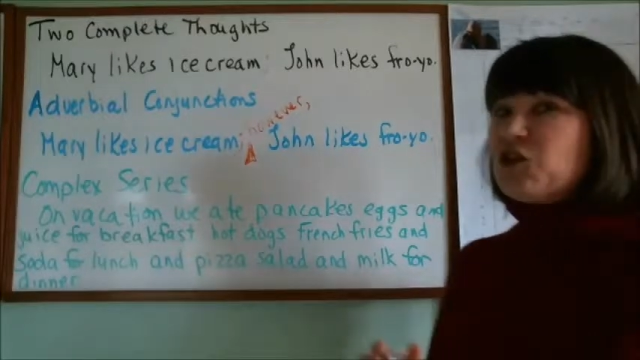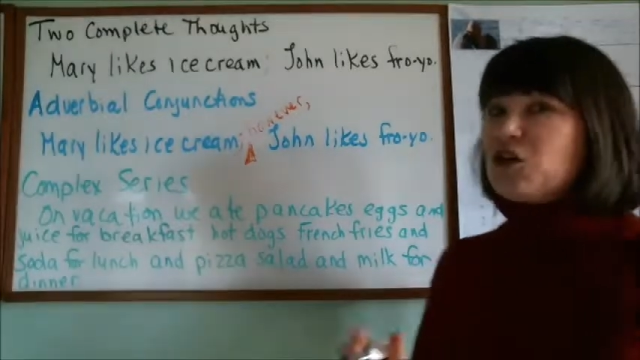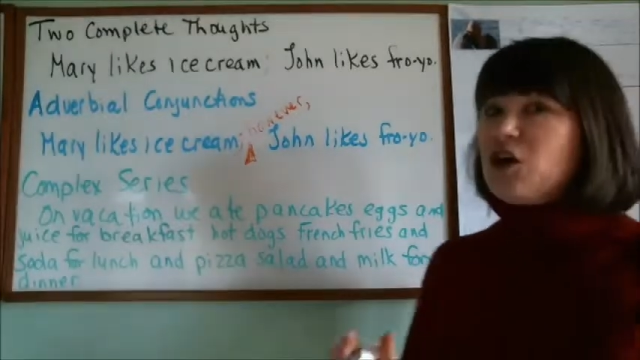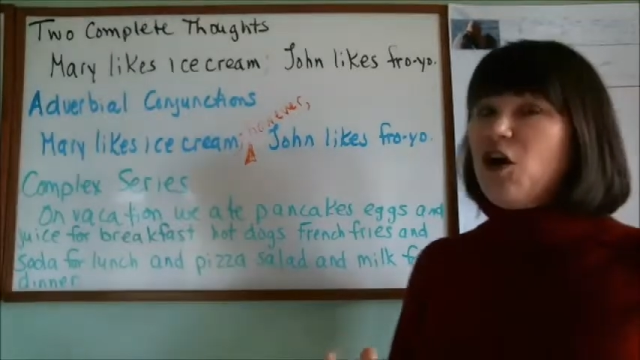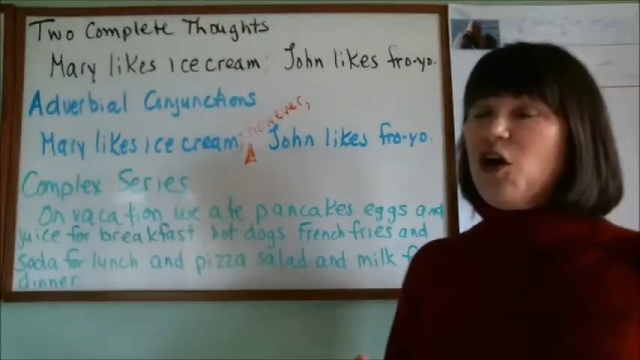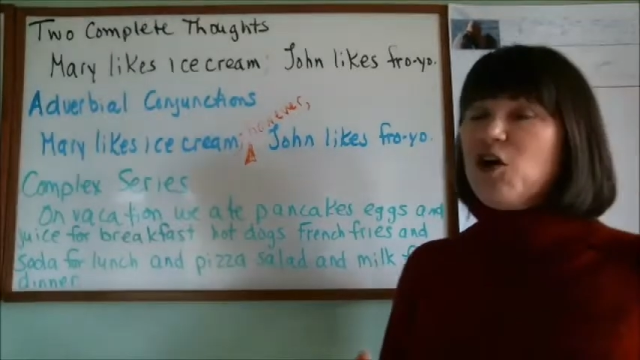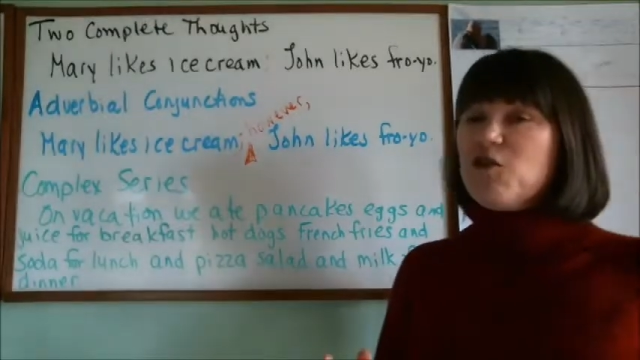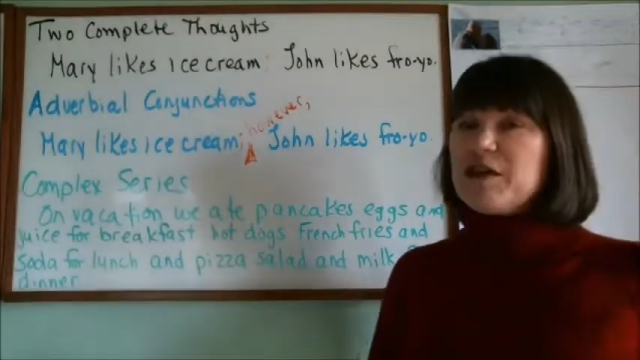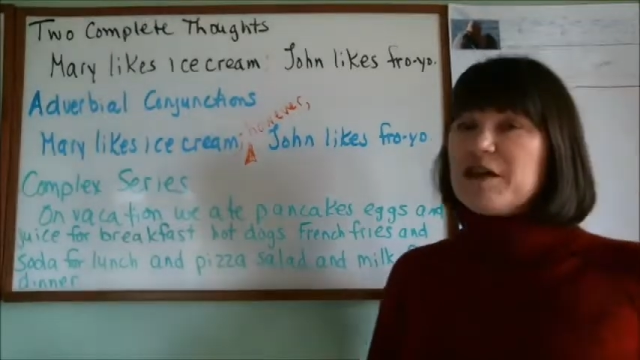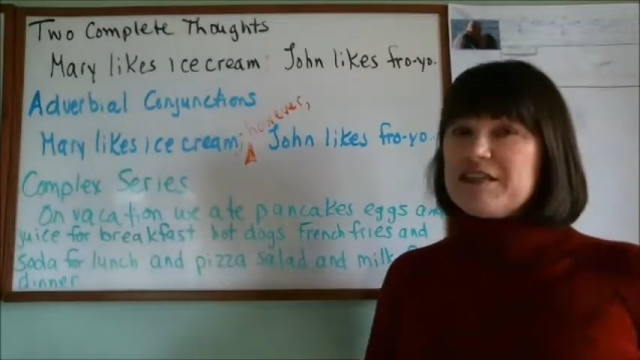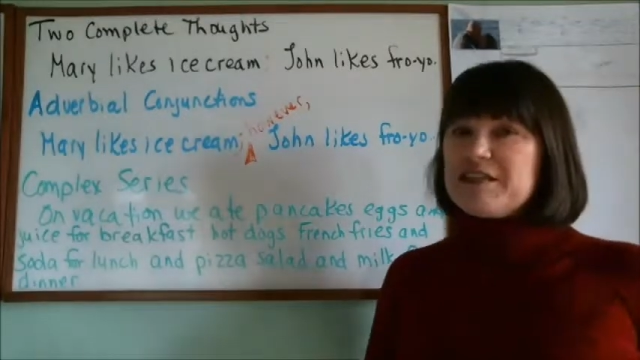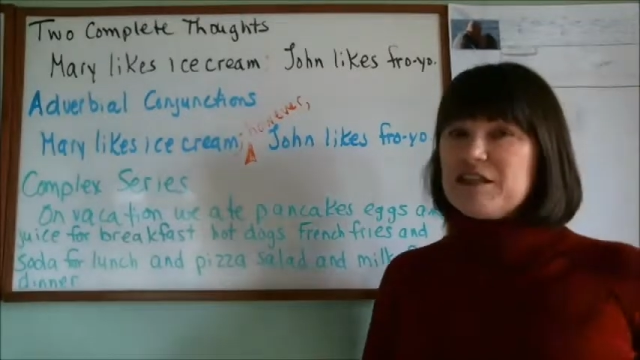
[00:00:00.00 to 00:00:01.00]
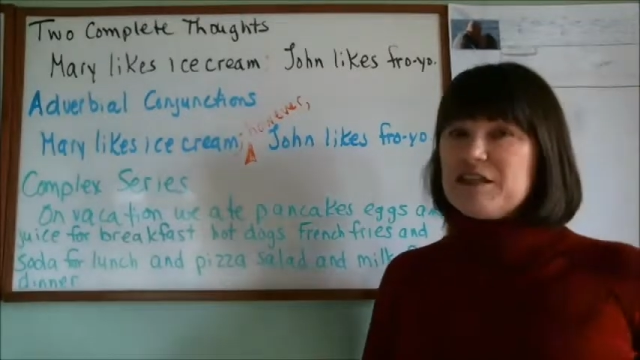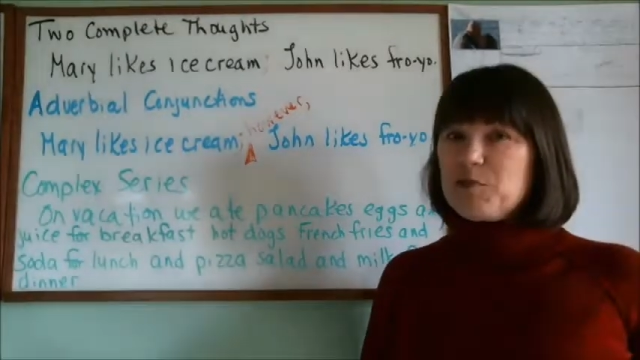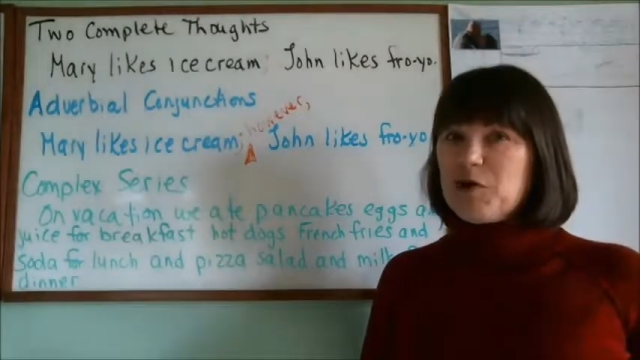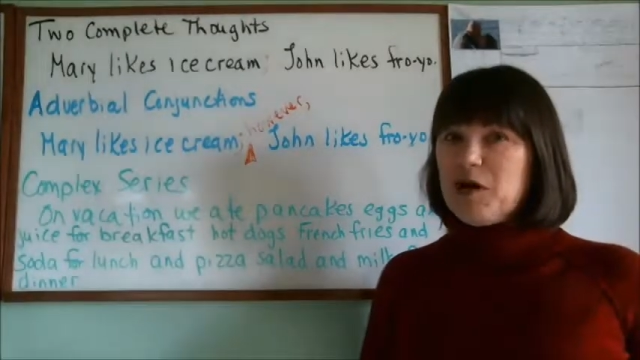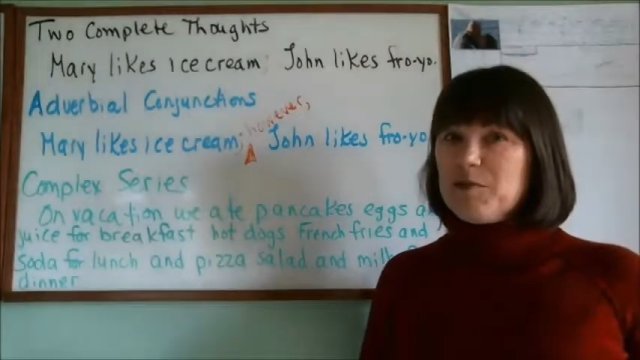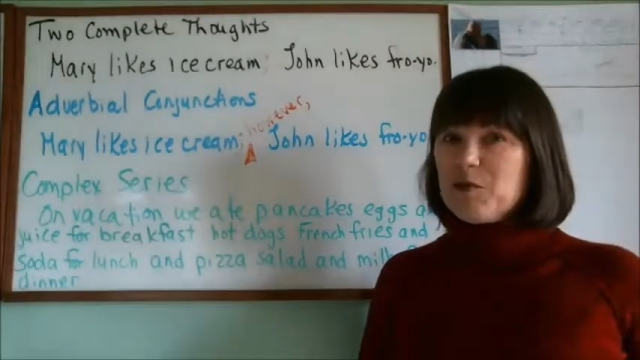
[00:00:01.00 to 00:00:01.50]
can already see the
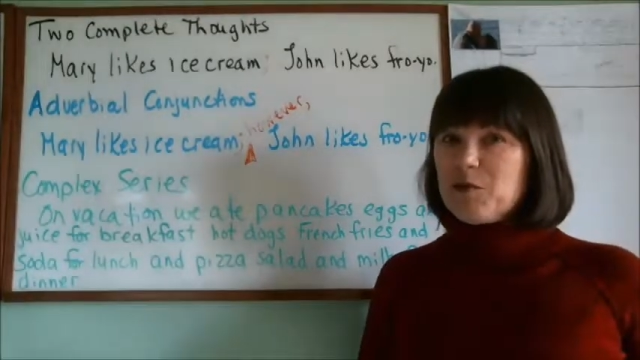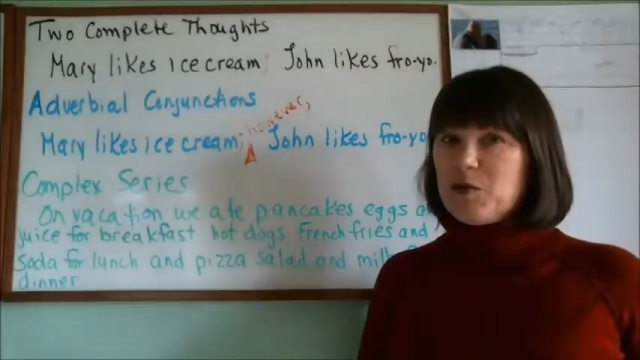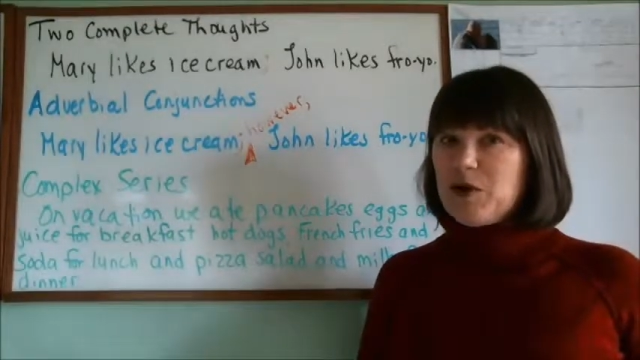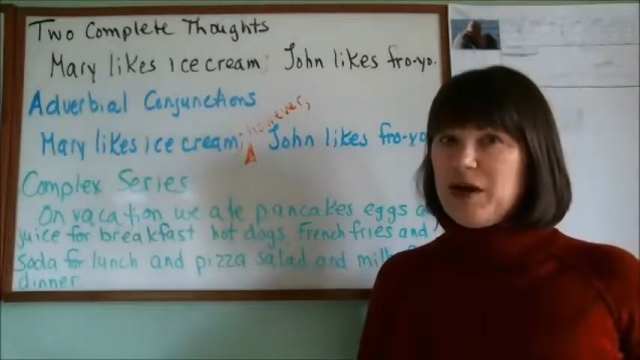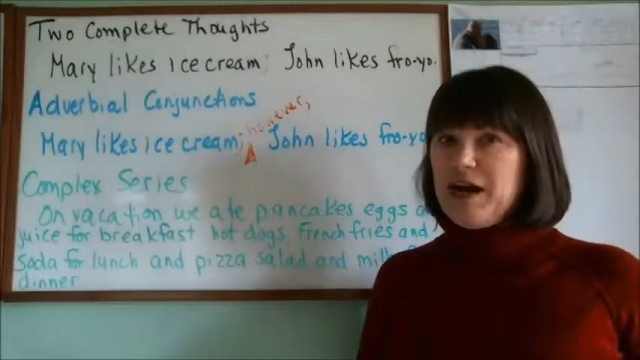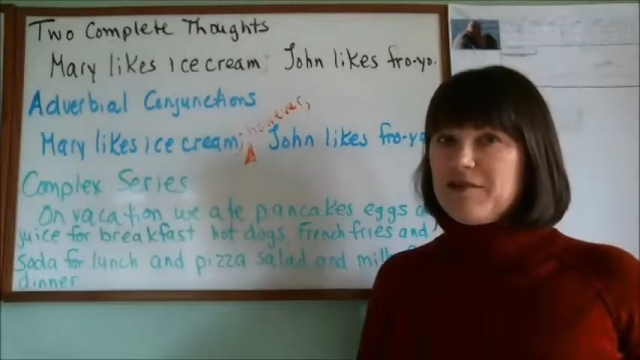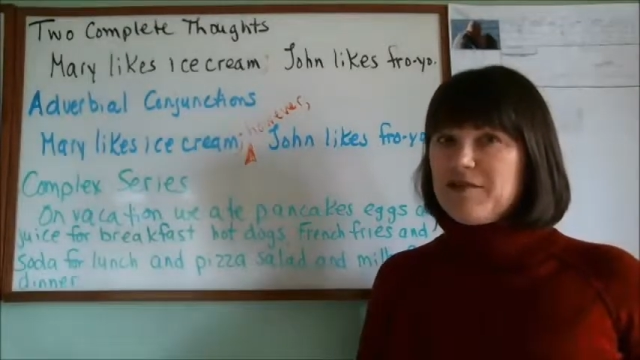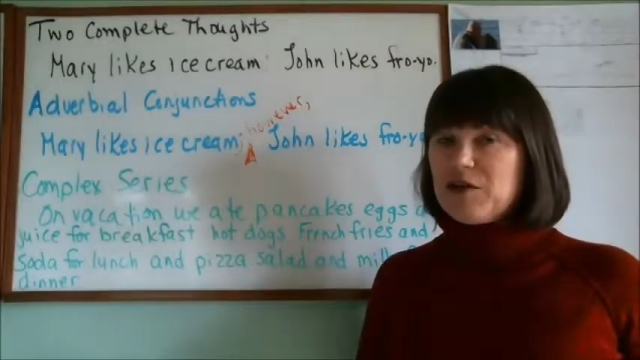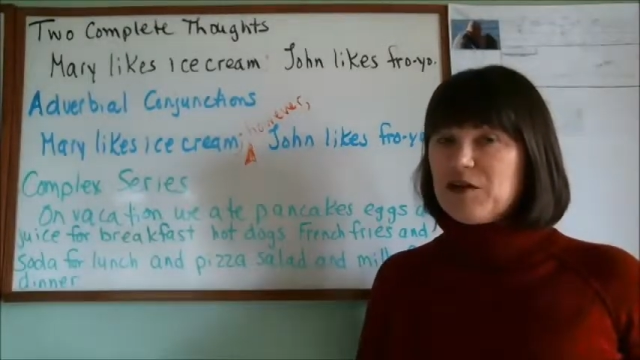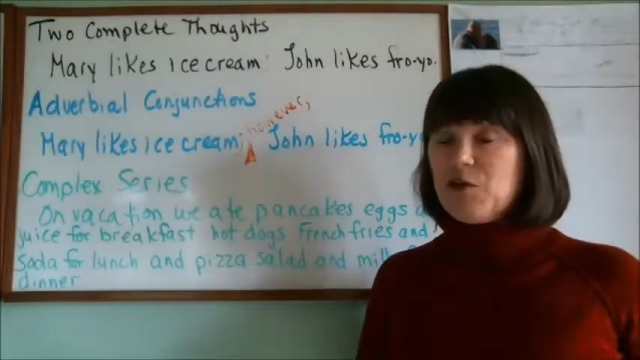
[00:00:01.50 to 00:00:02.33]
problem that we're having